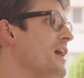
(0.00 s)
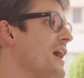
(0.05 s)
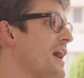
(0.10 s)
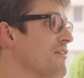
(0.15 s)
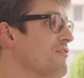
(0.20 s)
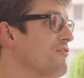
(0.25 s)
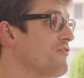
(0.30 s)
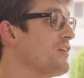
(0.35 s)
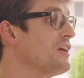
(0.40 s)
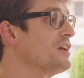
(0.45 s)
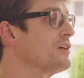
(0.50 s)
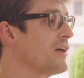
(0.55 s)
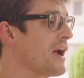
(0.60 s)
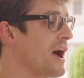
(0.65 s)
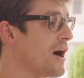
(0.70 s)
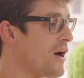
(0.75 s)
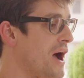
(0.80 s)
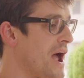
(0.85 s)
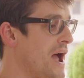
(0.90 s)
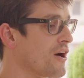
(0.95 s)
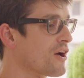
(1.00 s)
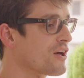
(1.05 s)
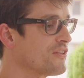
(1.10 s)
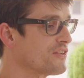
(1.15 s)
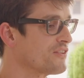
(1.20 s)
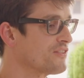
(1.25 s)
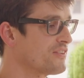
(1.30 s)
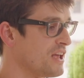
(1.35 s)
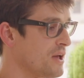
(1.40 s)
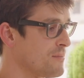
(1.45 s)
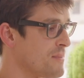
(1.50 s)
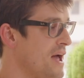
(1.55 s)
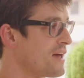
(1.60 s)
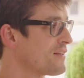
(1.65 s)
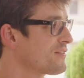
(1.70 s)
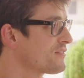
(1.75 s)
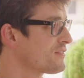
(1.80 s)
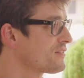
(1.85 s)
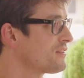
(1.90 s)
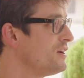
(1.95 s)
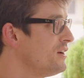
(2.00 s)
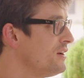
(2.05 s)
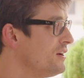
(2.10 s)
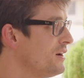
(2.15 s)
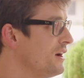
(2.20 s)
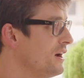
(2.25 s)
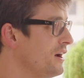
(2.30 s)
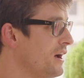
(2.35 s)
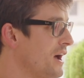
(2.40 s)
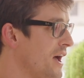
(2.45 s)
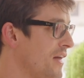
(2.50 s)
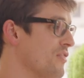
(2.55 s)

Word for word: and figure out how can the CMS uh,